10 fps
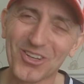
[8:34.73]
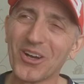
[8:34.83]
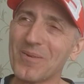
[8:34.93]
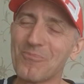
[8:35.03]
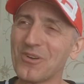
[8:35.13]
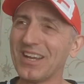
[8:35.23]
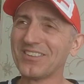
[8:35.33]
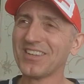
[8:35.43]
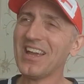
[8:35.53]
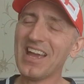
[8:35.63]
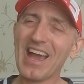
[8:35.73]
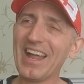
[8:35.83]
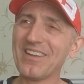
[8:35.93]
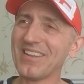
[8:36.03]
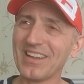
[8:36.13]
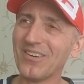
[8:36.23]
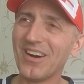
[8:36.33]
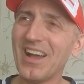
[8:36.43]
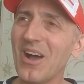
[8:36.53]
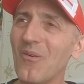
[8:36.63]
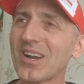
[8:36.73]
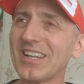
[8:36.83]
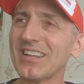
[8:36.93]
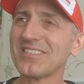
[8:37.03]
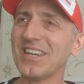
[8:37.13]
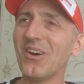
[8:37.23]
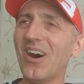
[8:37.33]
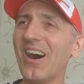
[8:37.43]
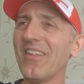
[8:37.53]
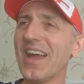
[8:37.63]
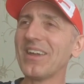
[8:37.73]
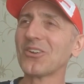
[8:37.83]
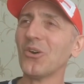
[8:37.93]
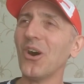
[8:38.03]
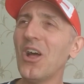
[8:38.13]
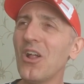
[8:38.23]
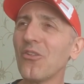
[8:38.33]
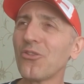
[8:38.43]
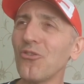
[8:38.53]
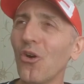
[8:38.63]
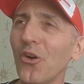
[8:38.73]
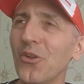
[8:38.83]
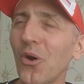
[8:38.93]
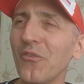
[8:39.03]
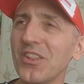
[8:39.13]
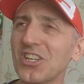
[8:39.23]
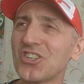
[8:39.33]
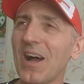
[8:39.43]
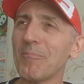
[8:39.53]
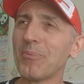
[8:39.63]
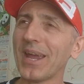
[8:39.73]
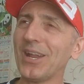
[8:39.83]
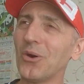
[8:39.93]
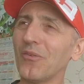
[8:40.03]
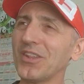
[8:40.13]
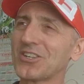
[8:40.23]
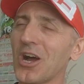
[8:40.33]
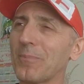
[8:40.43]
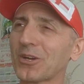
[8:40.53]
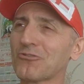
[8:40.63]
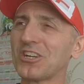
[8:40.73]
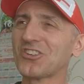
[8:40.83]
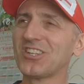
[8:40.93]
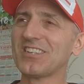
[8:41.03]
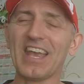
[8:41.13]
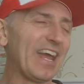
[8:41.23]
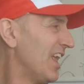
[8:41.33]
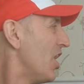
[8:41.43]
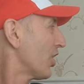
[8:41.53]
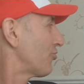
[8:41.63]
Scored a brace. And, you know, what can I say? Oh, there you go. Thrown over the champagne, over the top of Critchley's head.